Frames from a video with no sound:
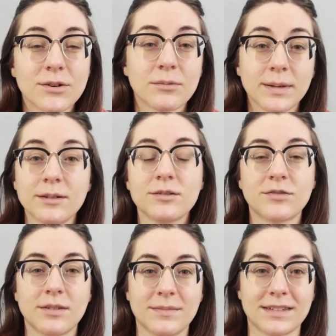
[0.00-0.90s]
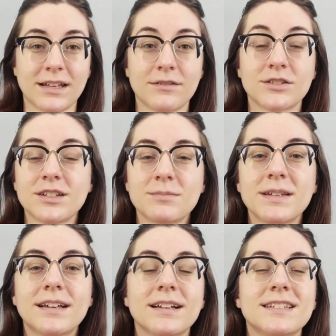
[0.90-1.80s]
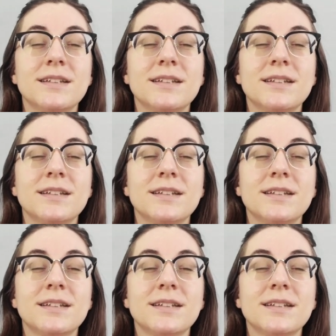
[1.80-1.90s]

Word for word: careers for themselves just because